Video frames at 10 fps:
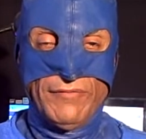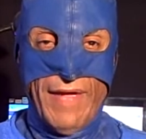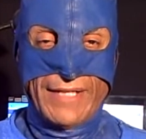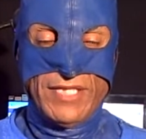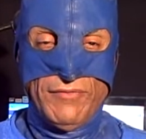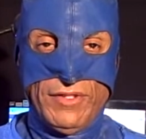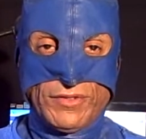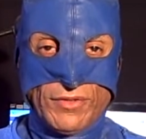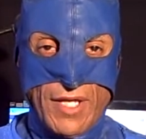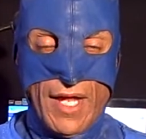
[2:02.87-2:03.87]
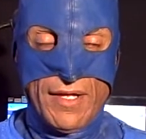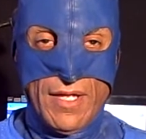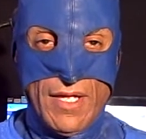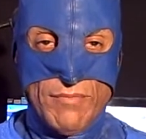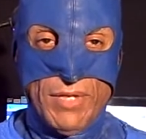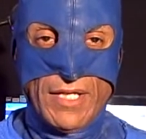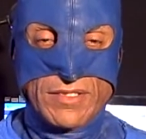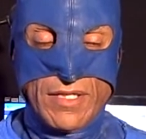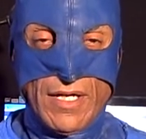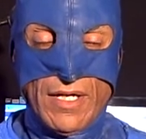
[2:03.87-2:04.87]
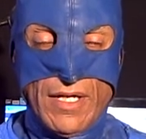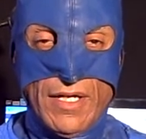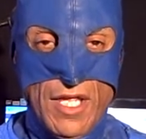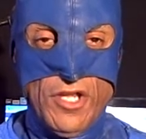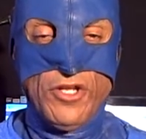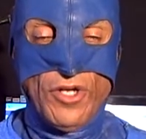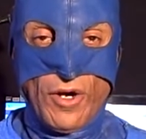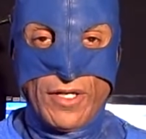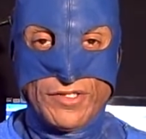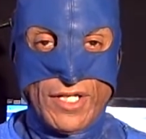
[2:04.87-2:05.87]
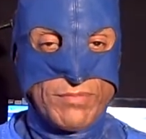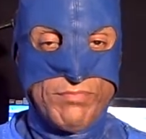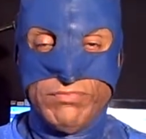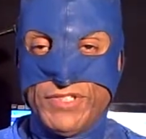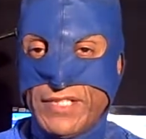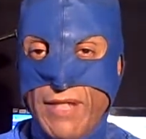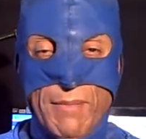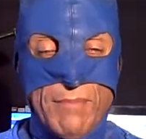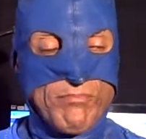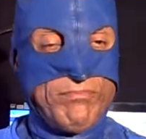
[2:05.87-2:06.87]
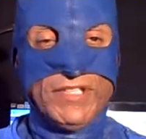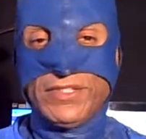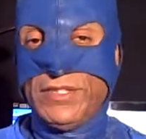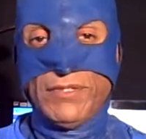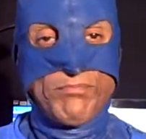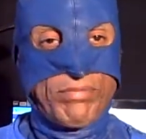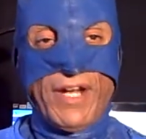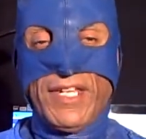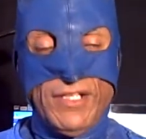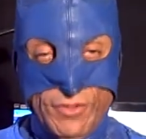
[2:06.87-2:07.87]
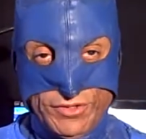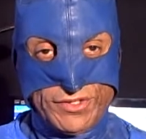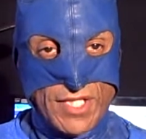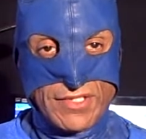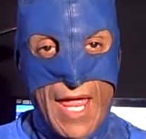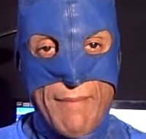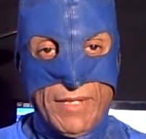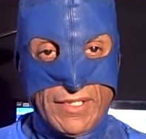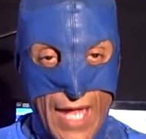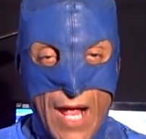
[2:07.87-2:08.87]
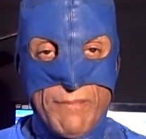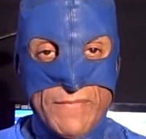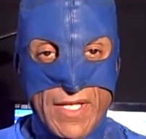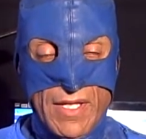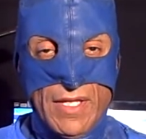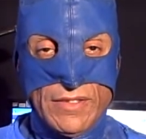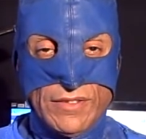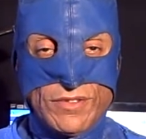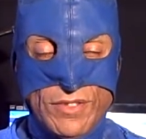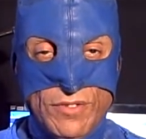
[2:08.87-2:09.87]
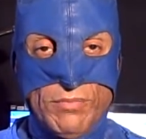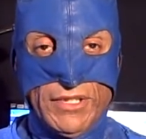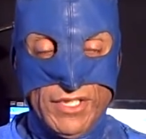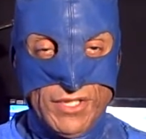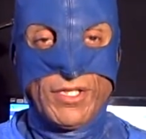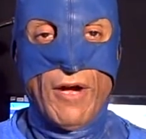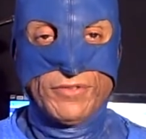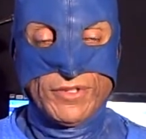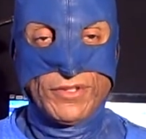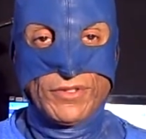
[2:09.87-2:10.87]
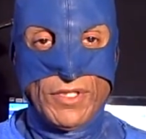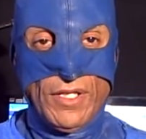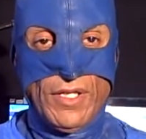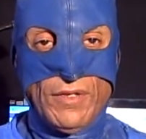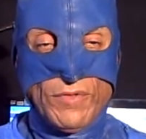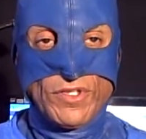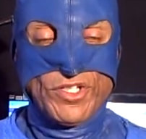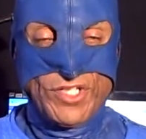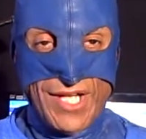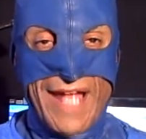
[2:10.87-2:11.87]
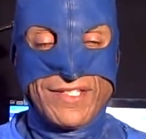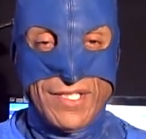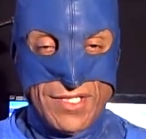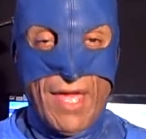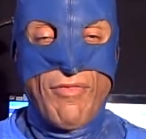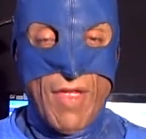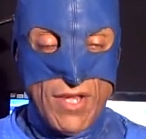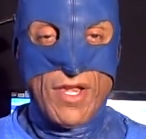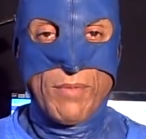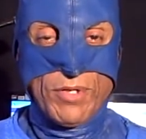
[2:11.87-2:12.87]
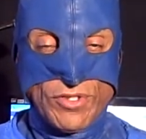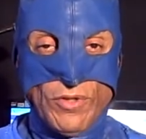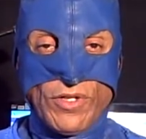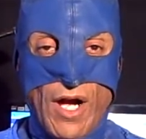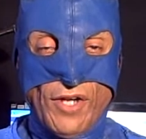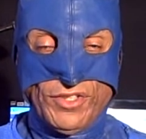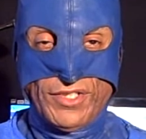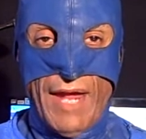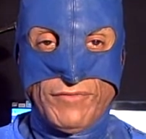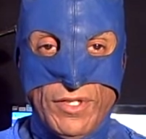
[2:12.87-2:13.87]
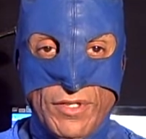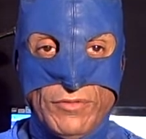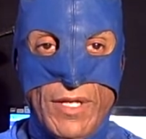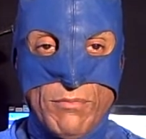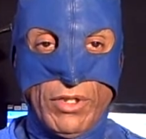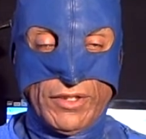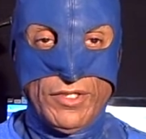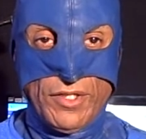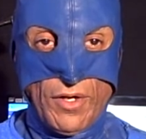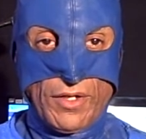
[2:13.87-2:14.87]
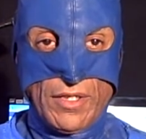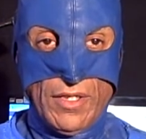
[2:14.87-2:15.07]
activities, okay. But in New York, this is just breaking news. It's just happening now. These two police officers were shot to death in their patrol cars this afternoon in Brooklyn, New York.